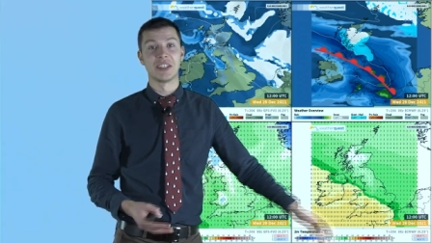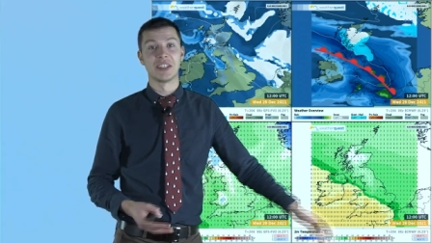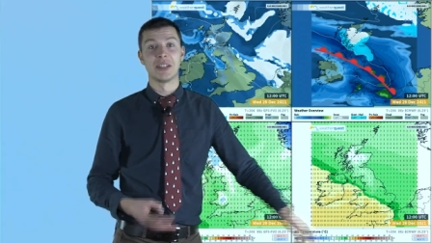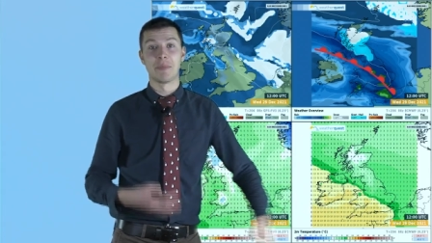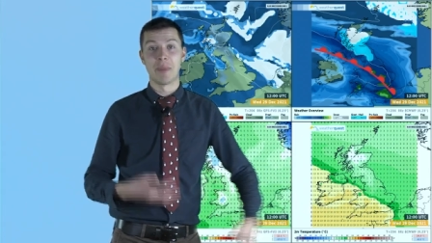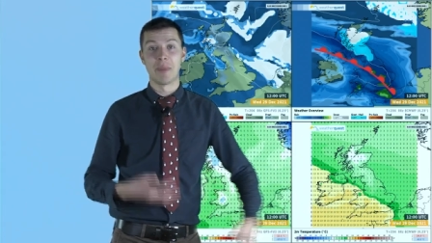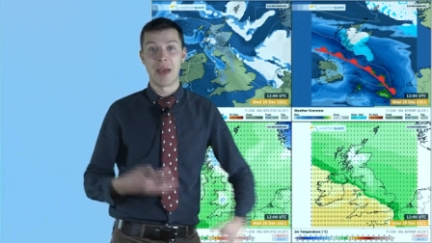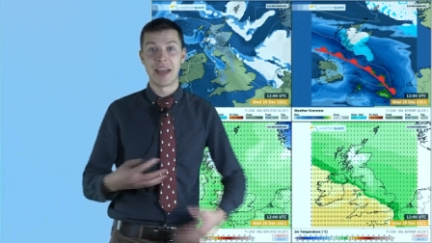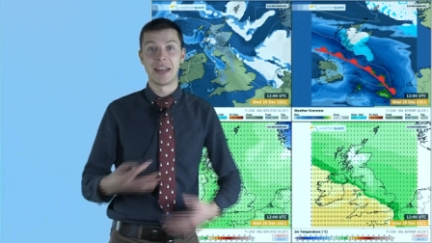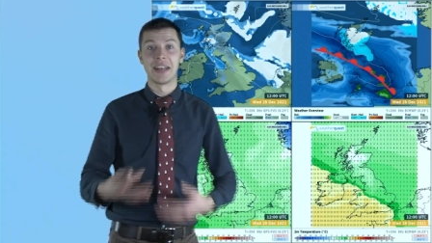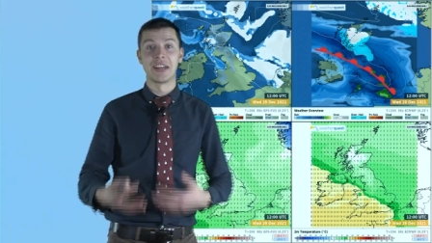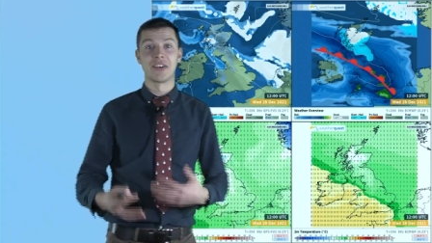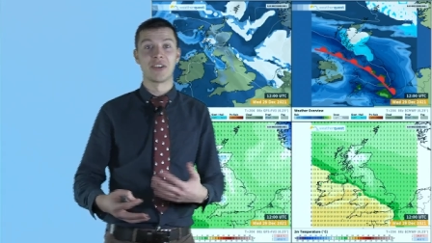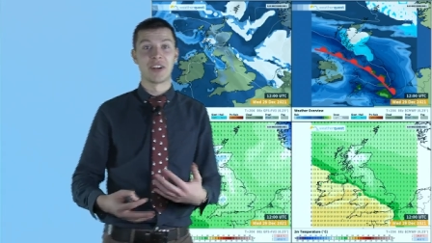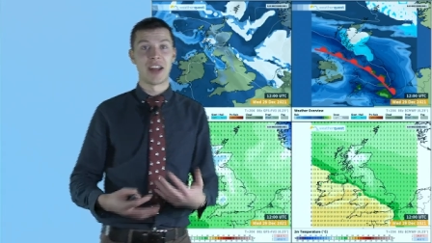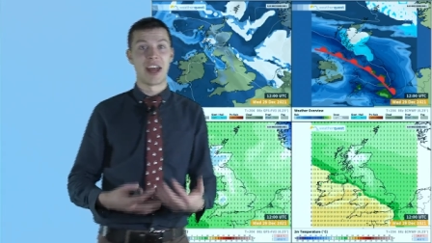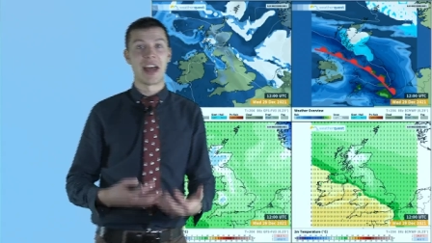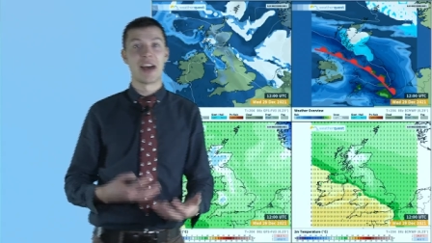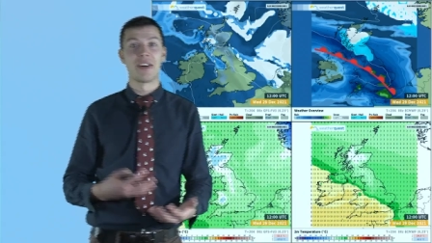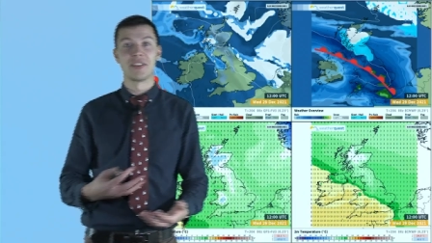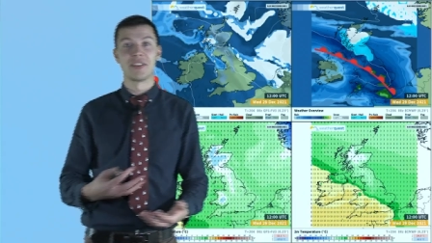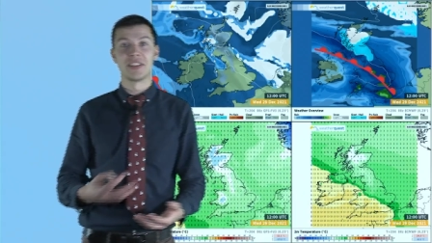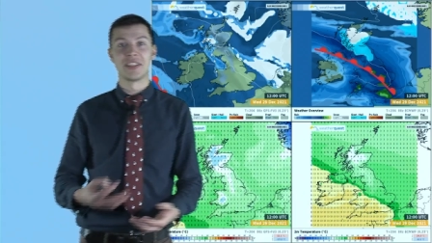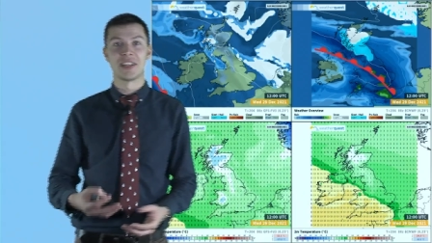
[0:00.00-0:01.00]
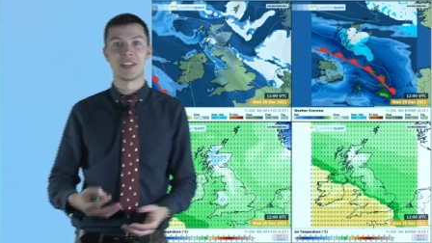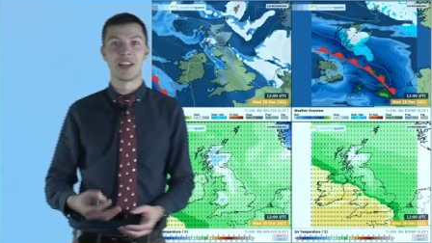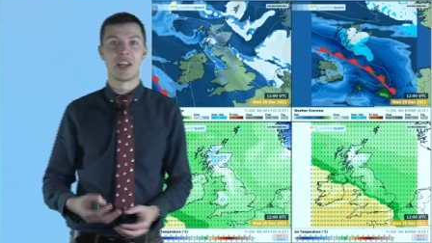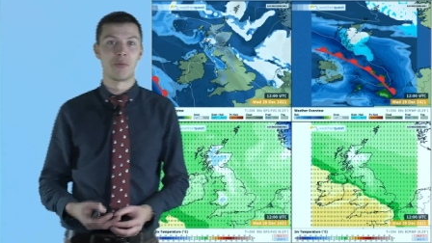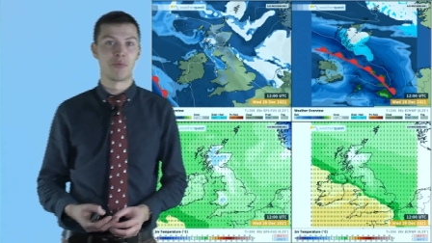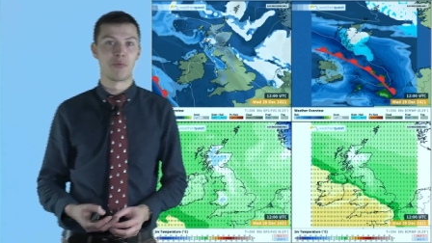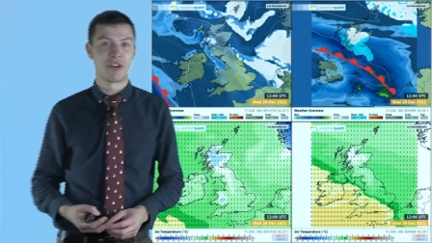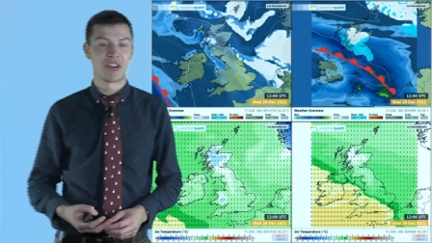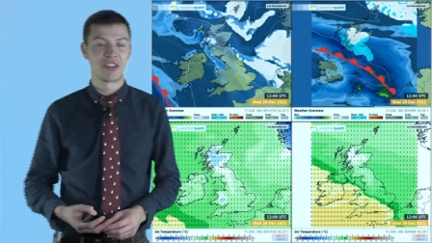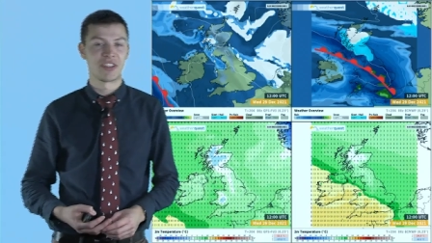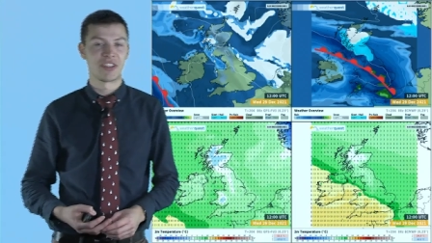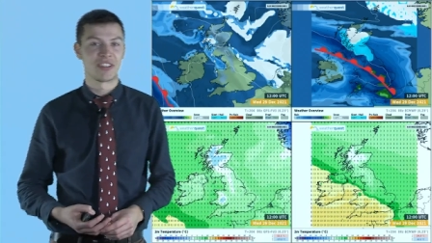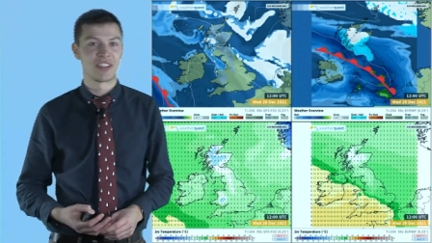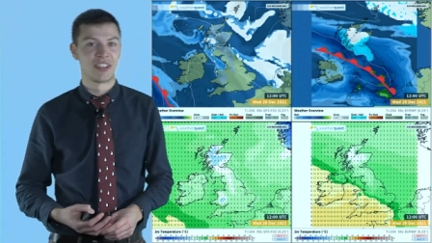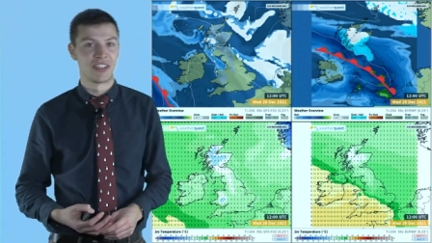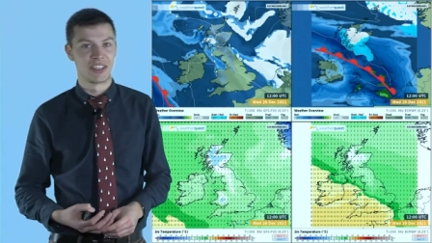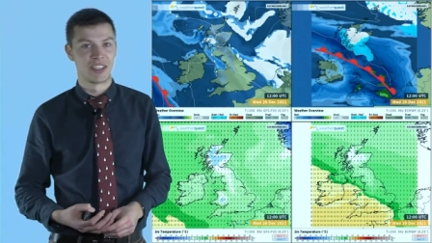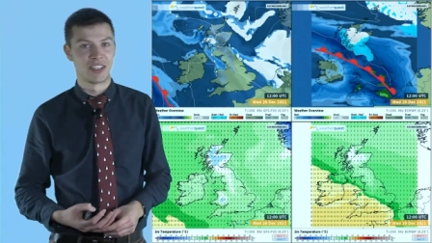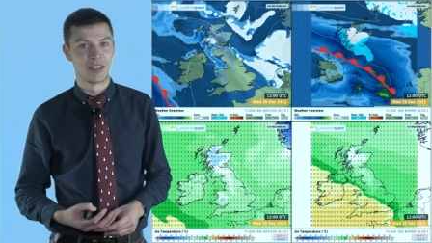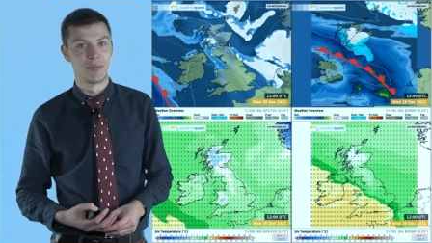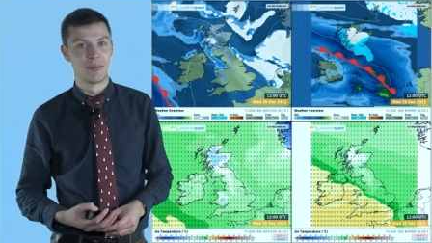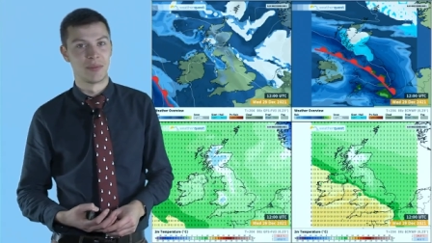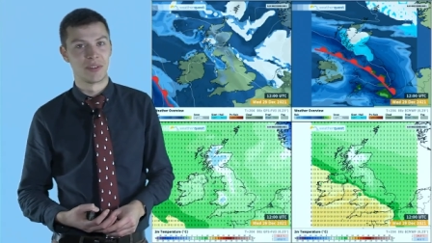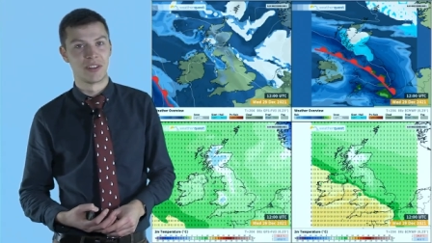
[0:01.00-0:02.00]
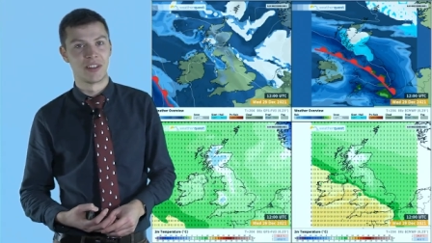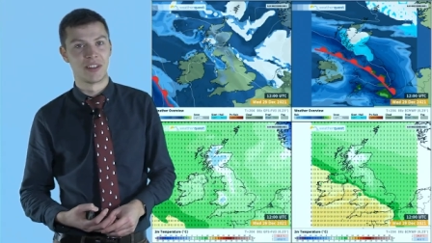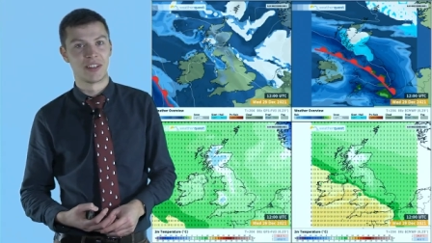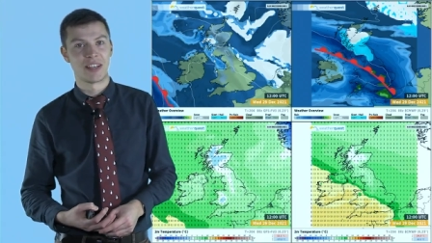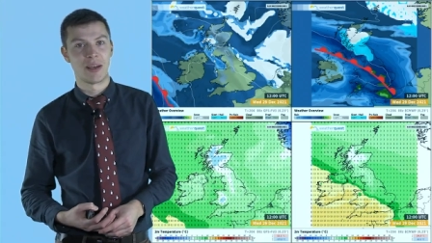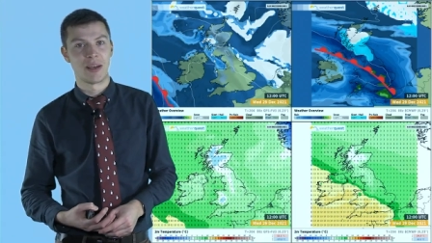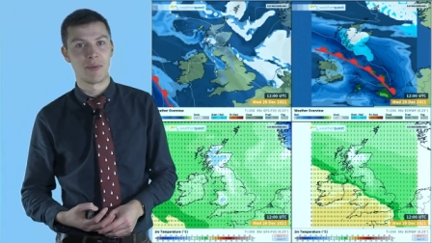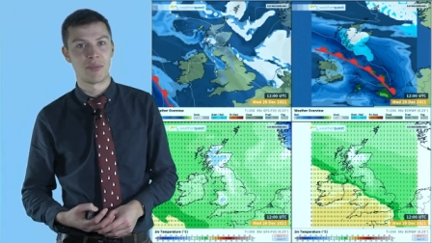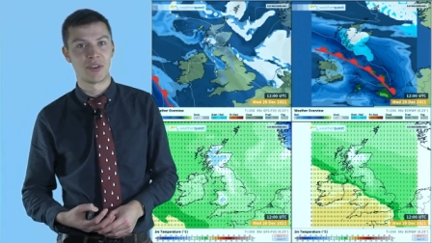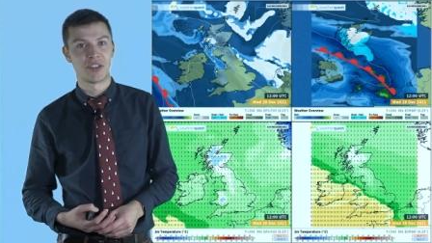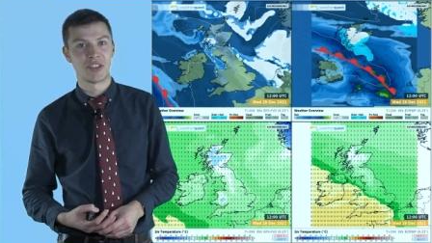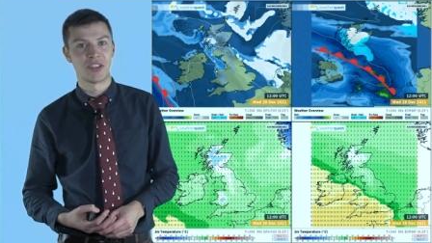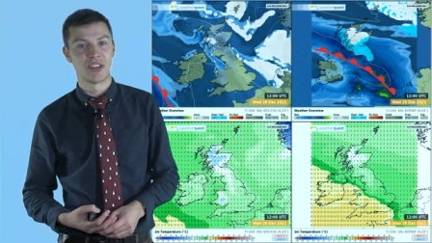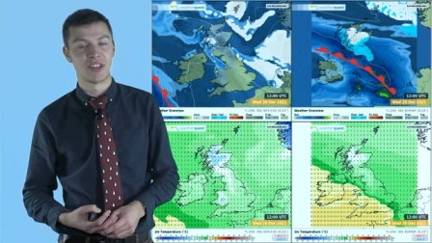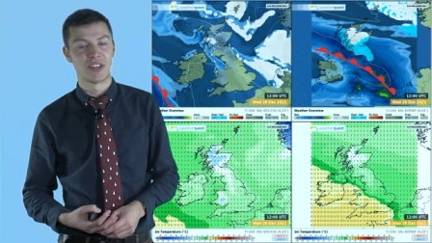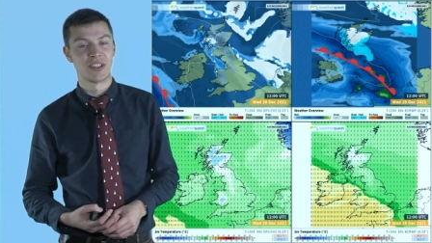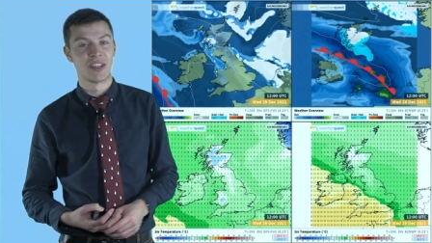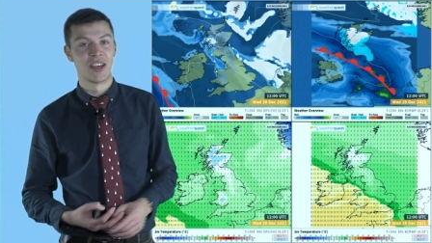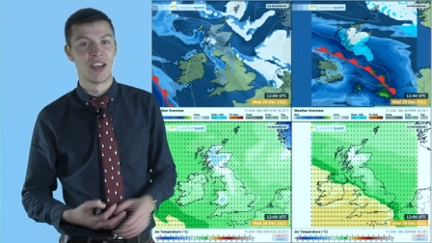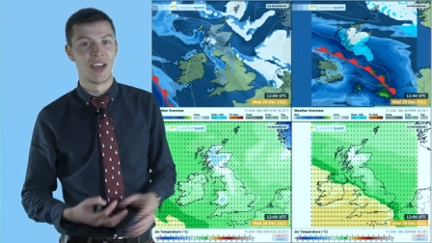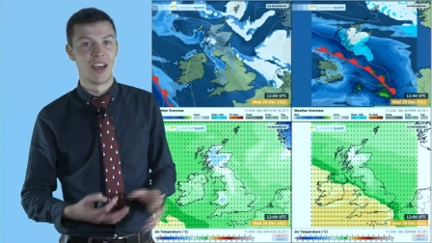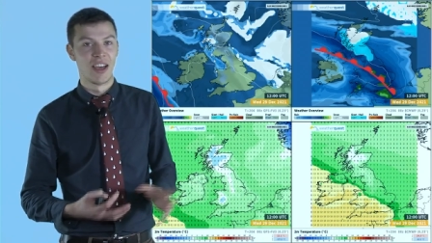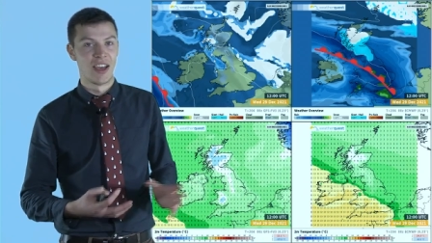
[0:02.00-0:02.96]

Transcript: depending on how these low pressure systems and the temperatures